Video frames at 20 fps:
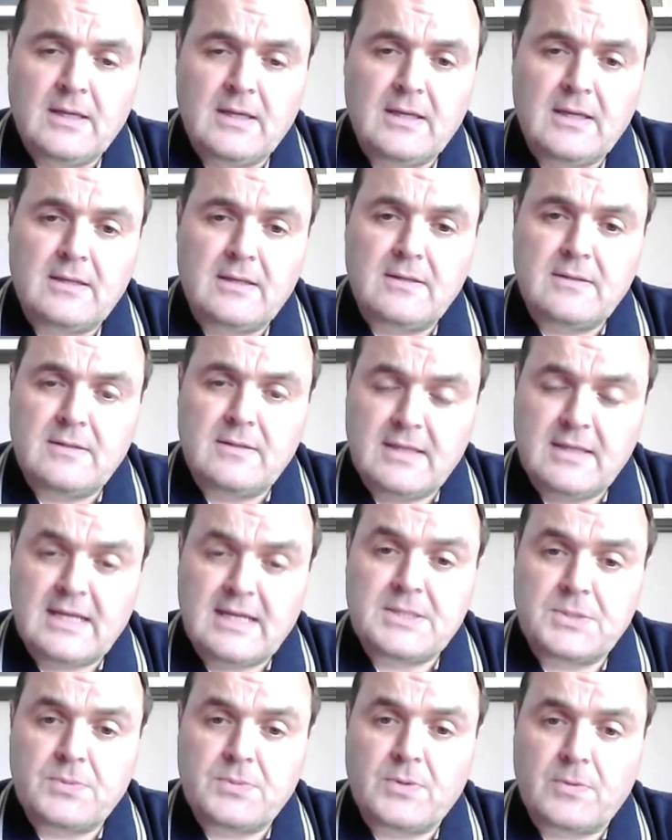And
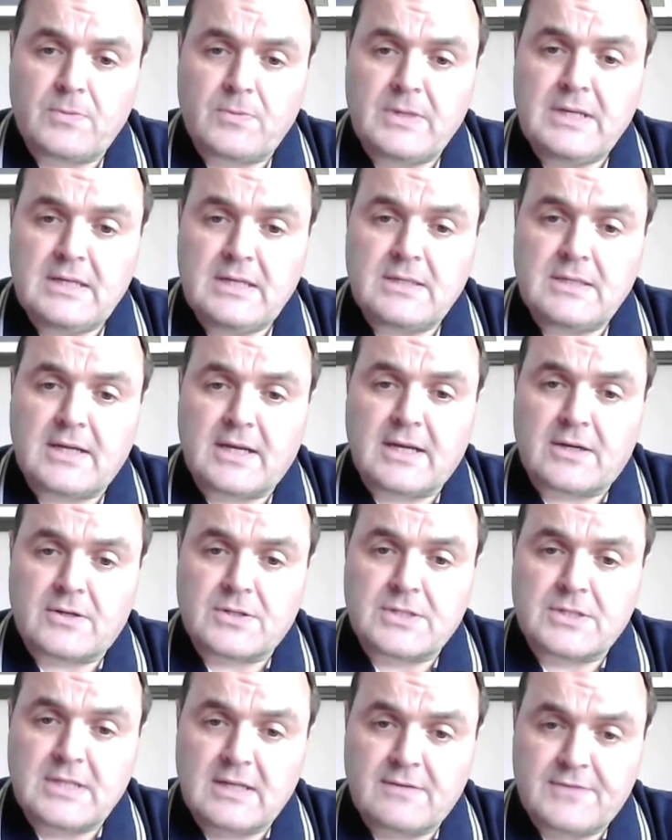that's where we need to get
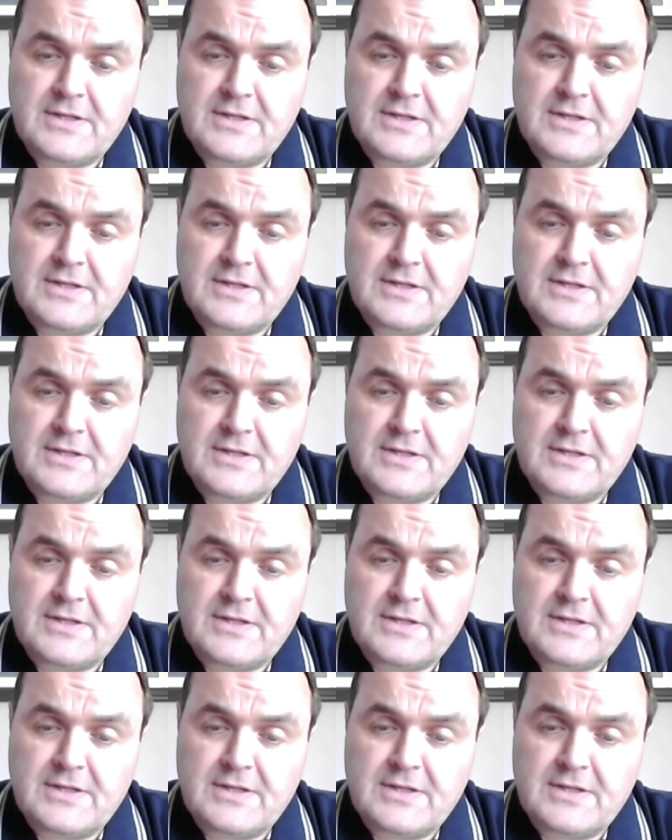ourselves